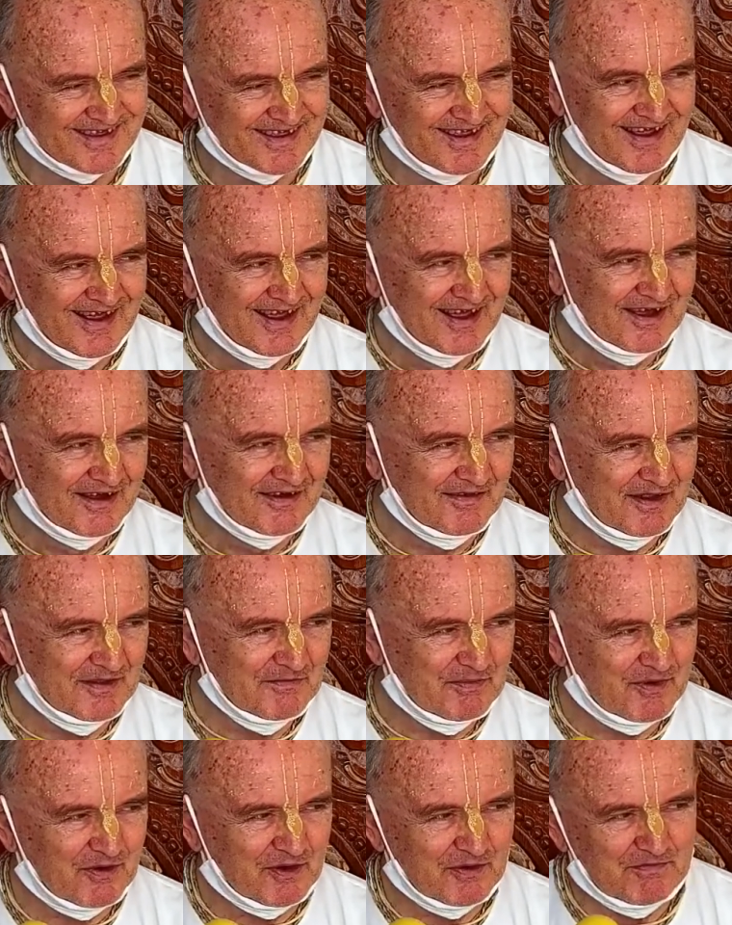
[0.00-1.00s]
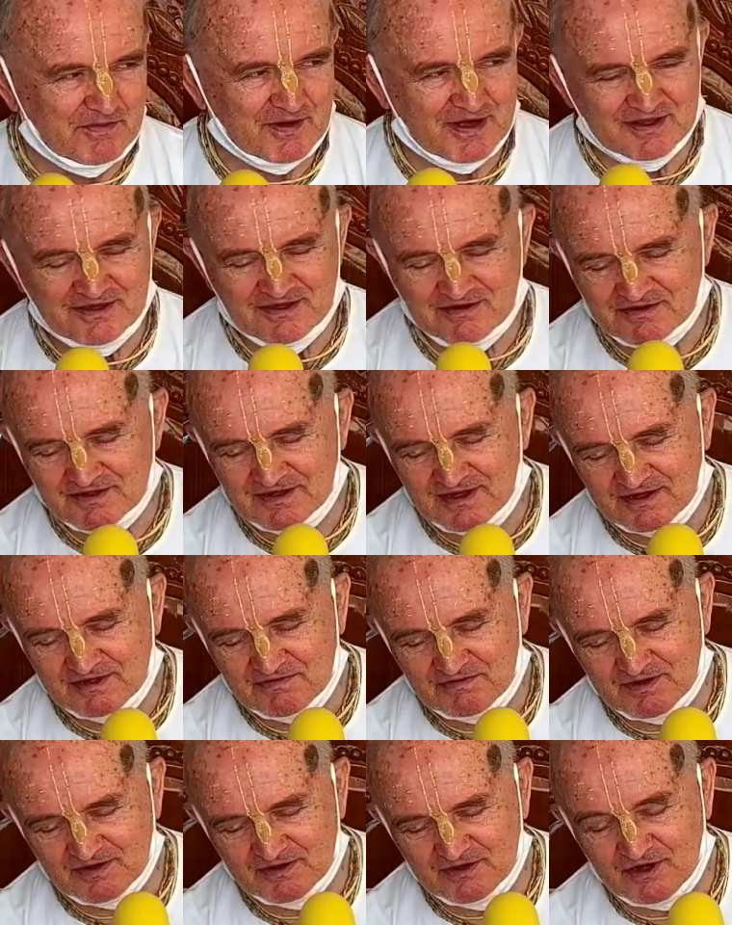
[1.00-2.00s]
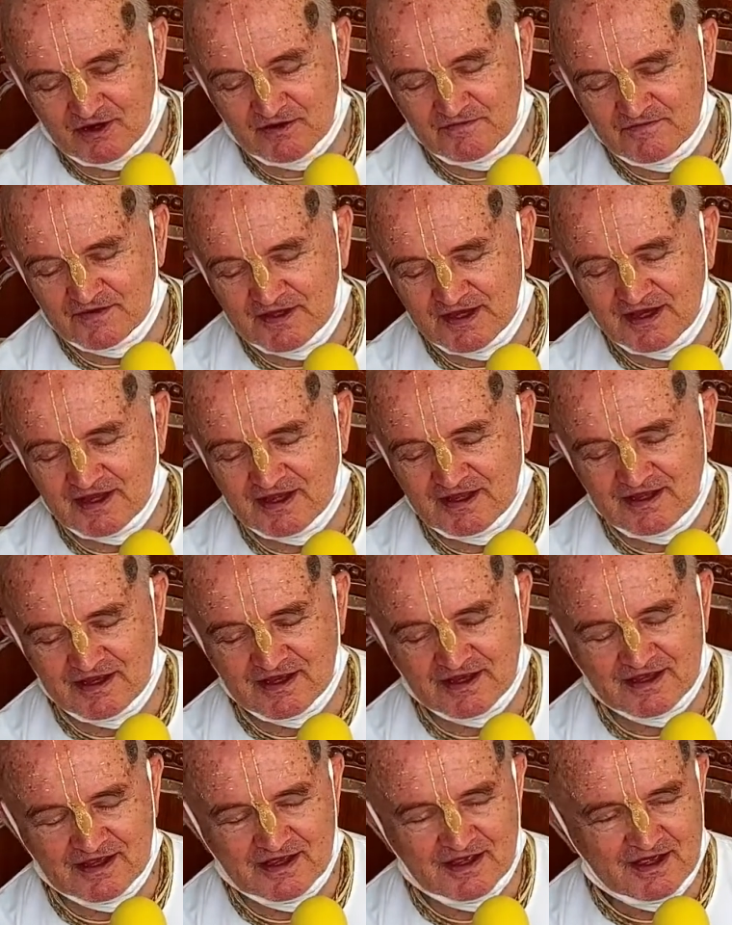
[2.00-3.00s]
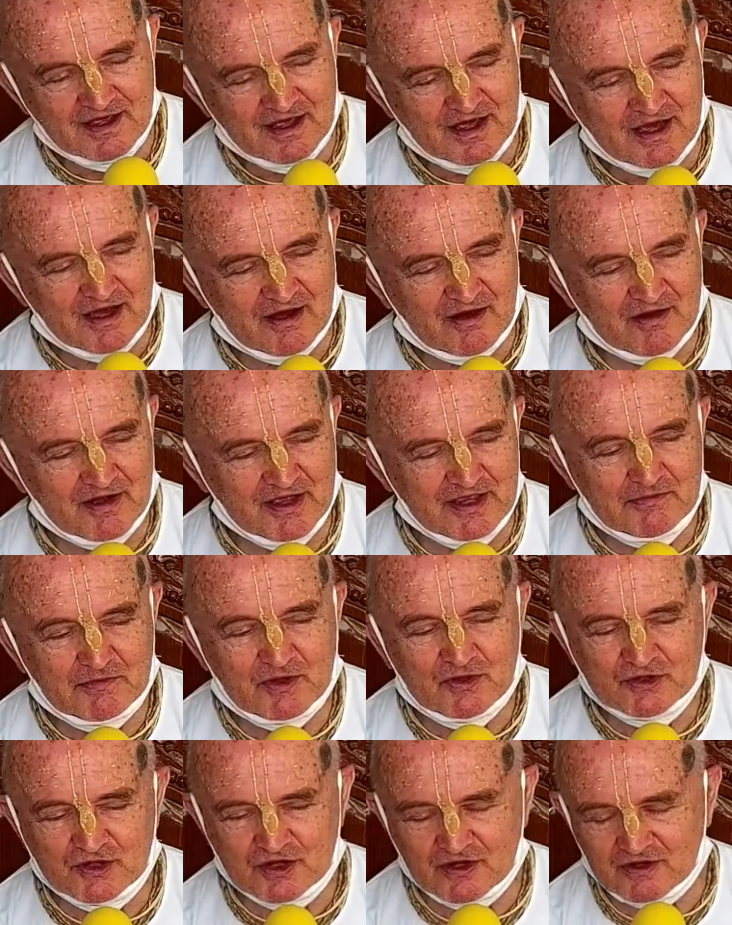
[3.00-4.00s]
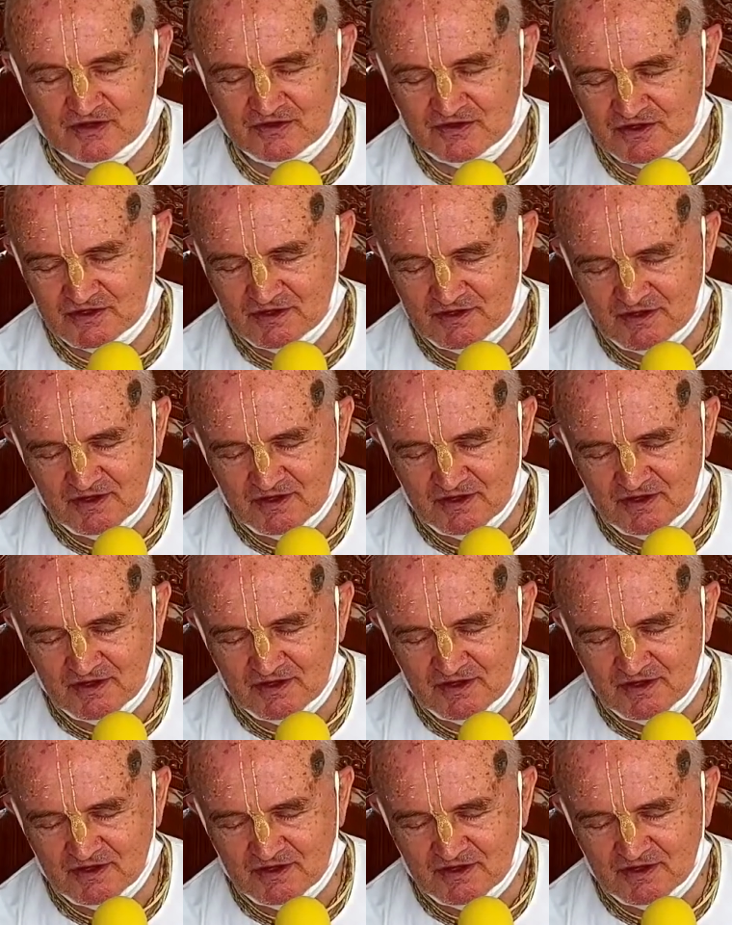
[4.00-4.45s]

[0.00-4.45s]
when Prabhupada used that word, dovetailing our emotions